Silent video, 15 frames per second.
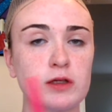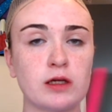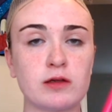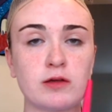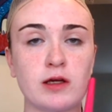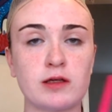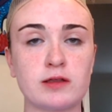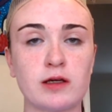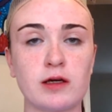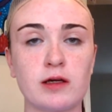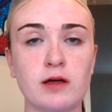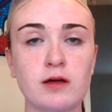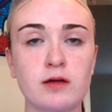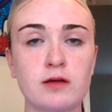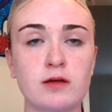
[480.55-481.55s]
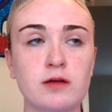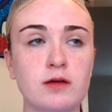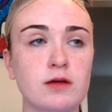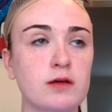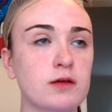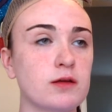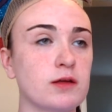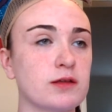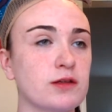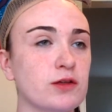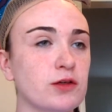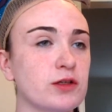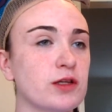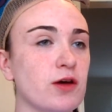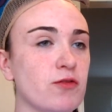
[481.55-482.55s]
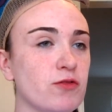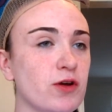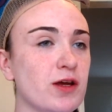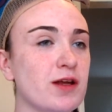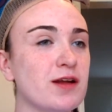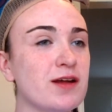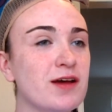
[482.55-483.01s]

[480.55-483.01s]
side and that side. Does it look different?